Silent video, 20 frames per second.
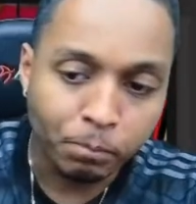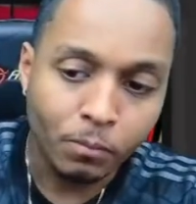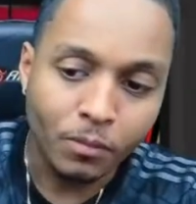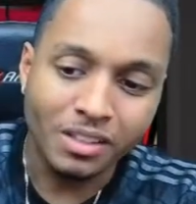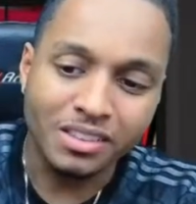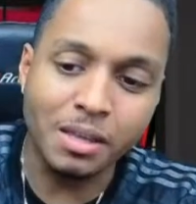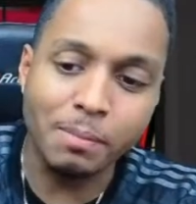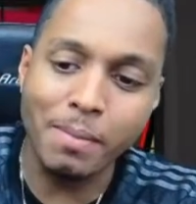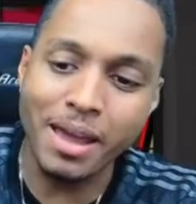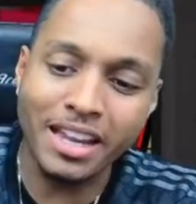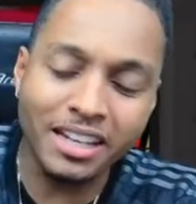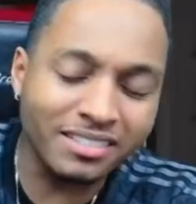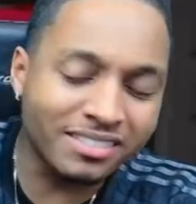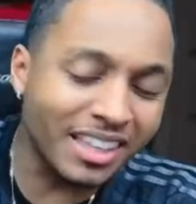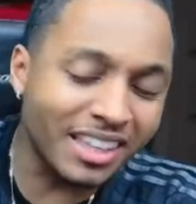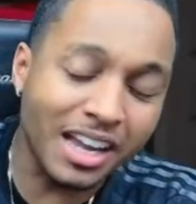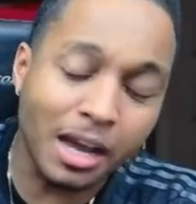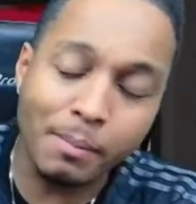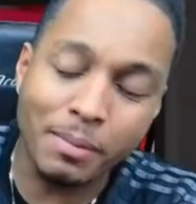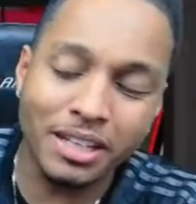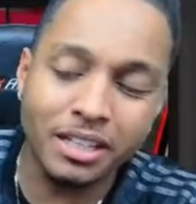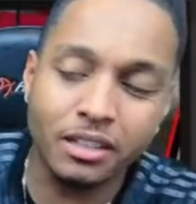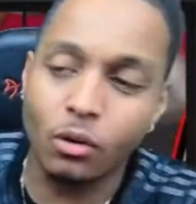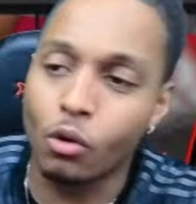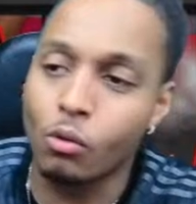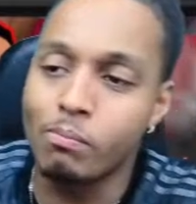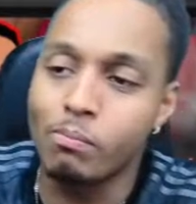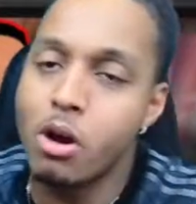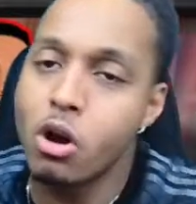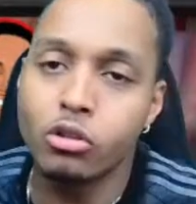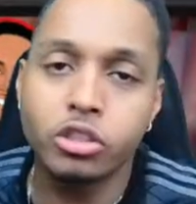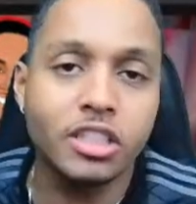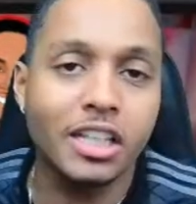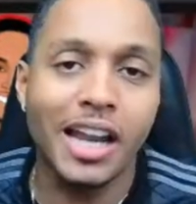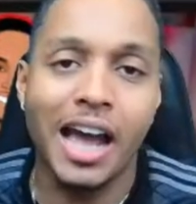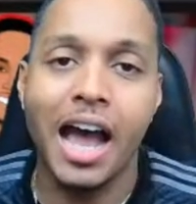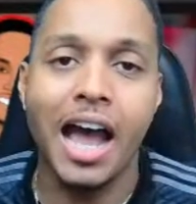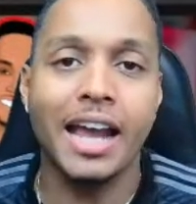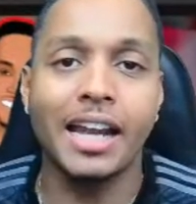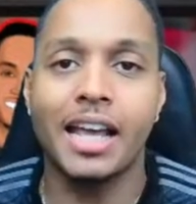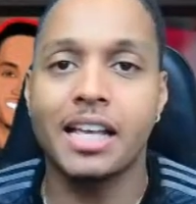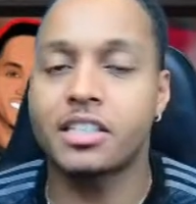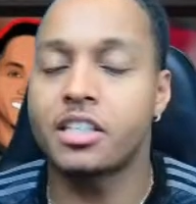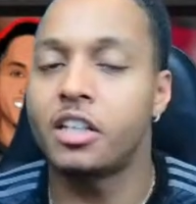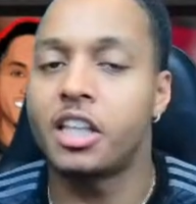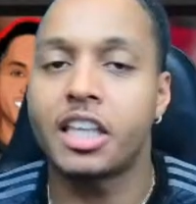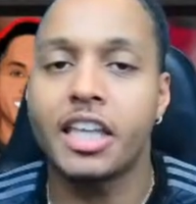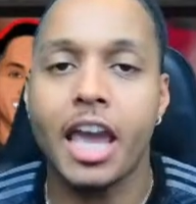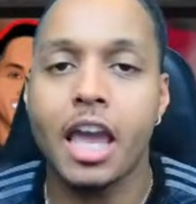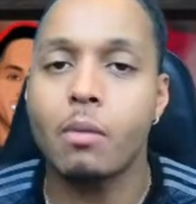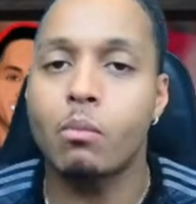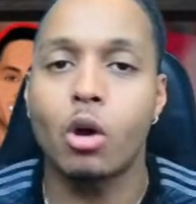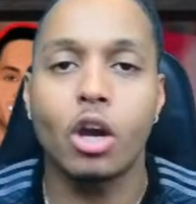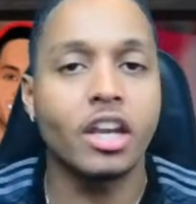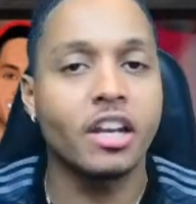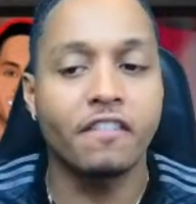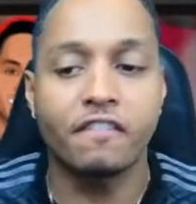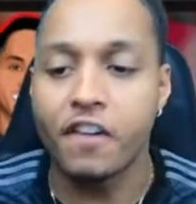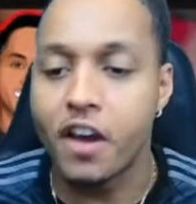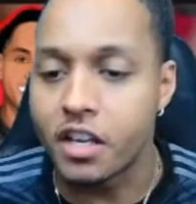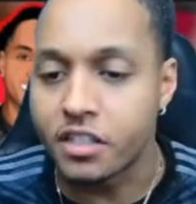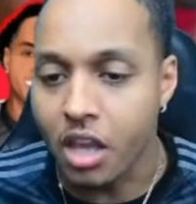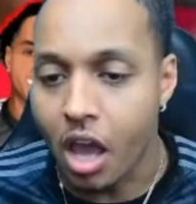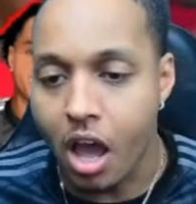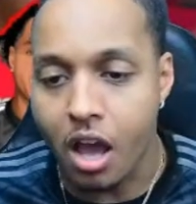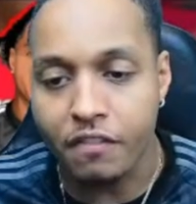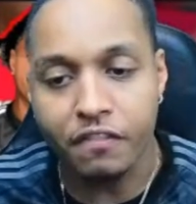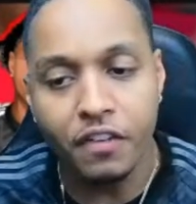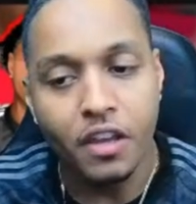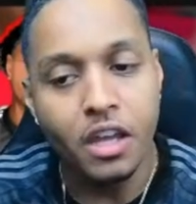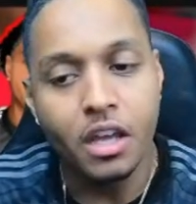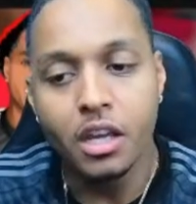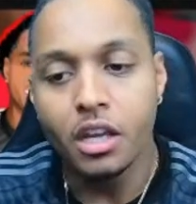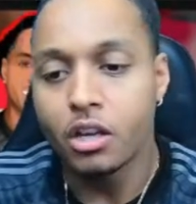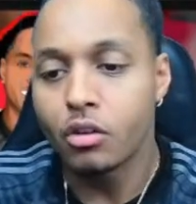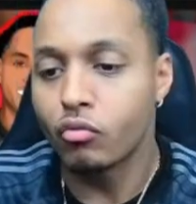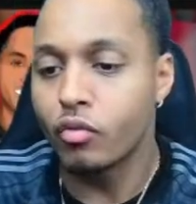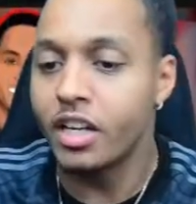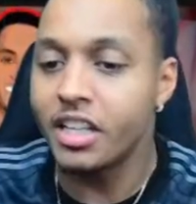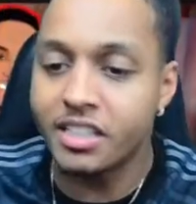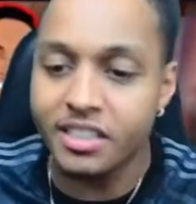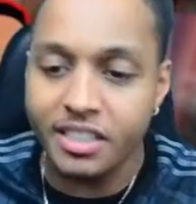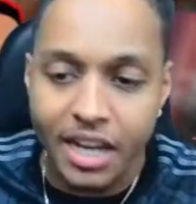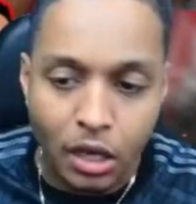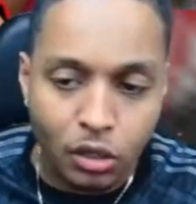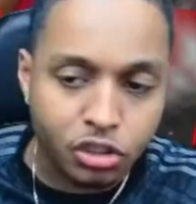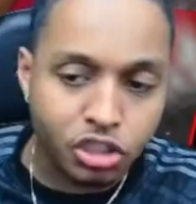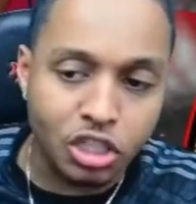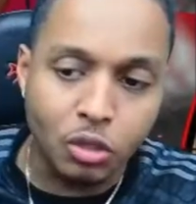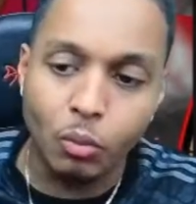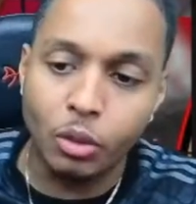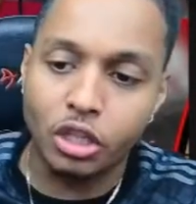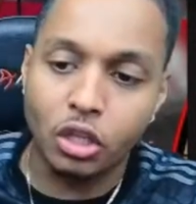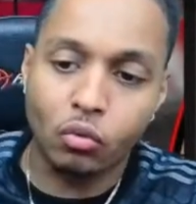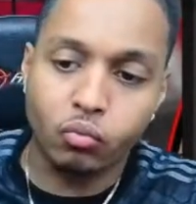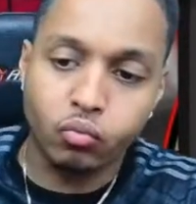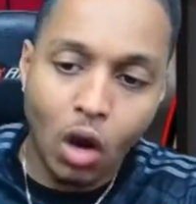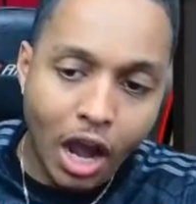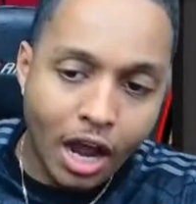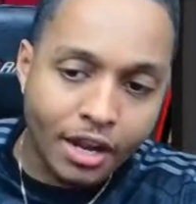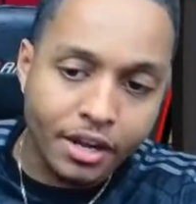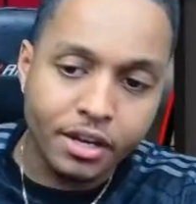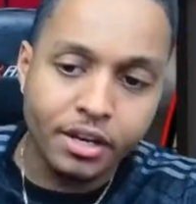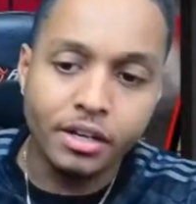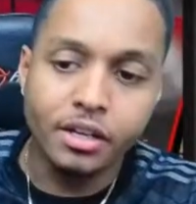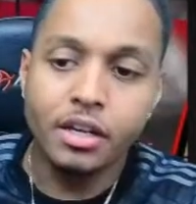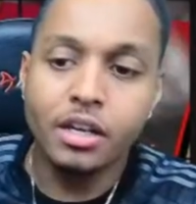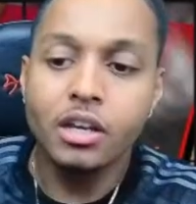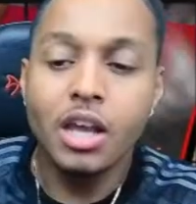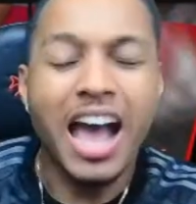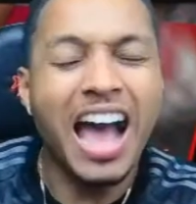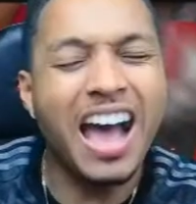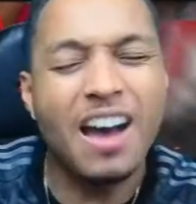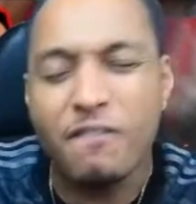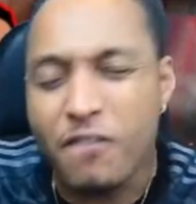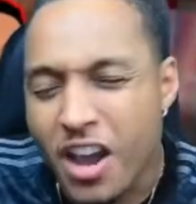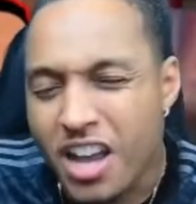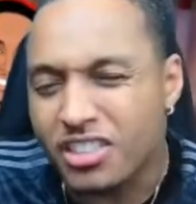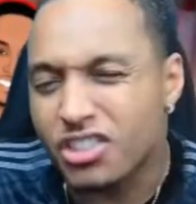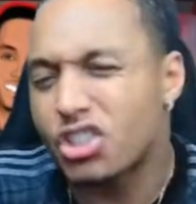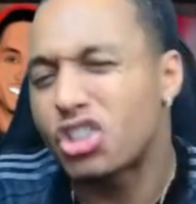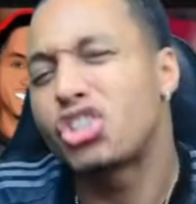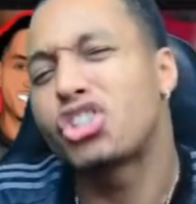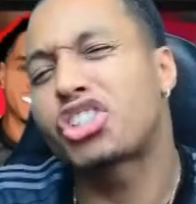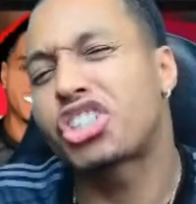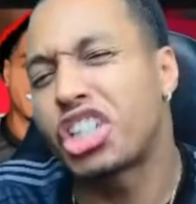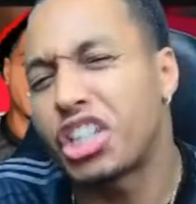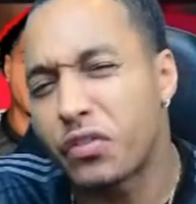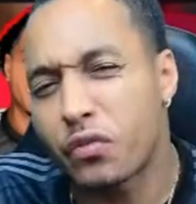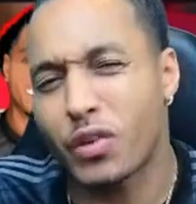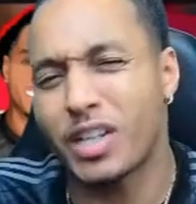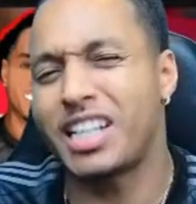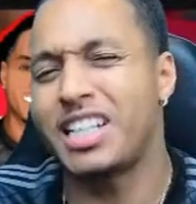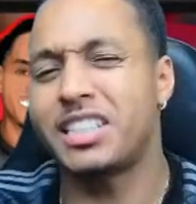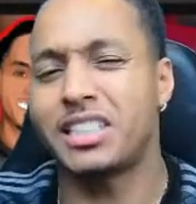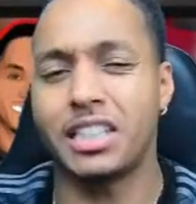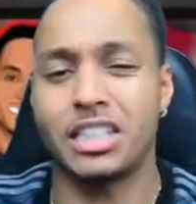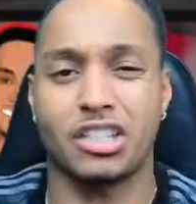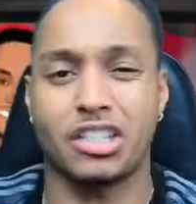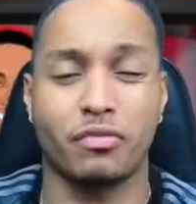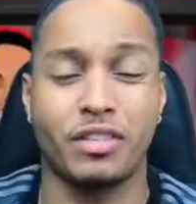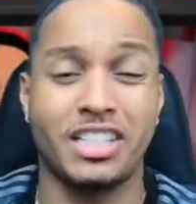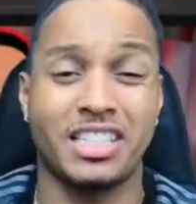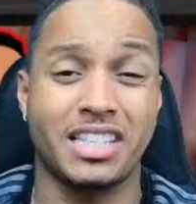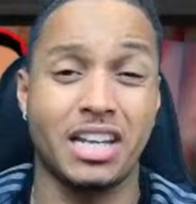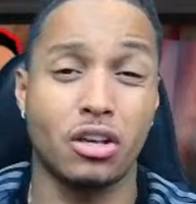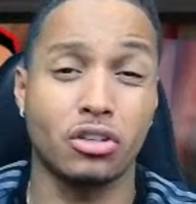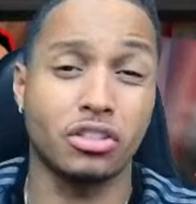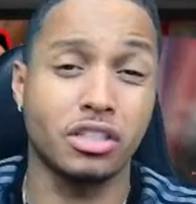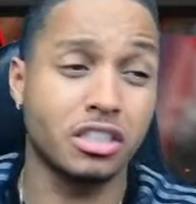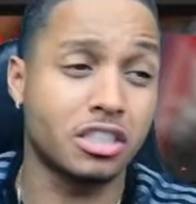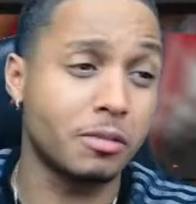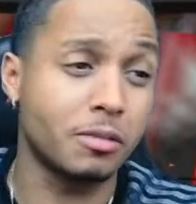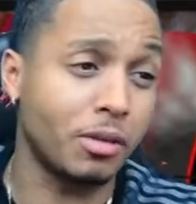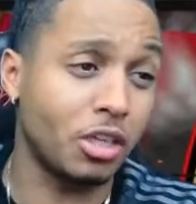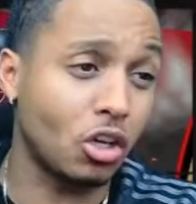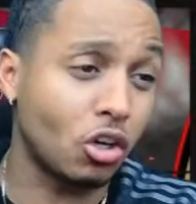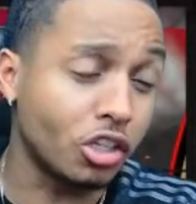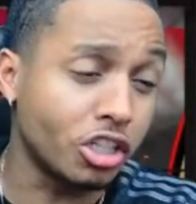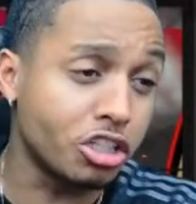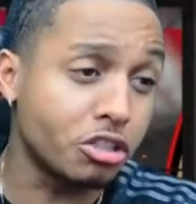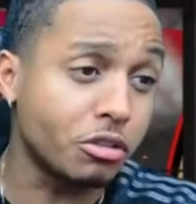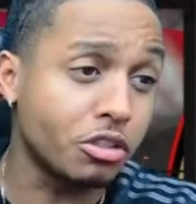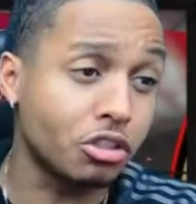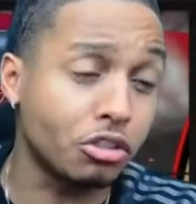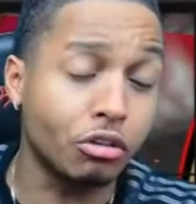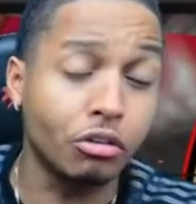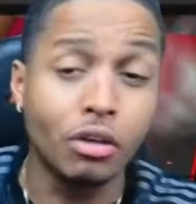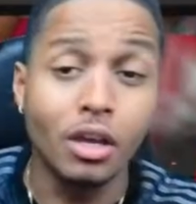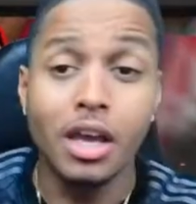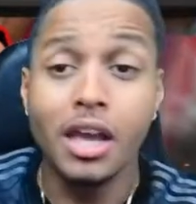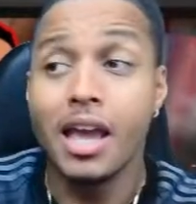the main thing, I mean, most of the highlights of the game were in the first half. Reece Nelson with a run. Havertz should have released it to Reece Nelson, to be honest with you.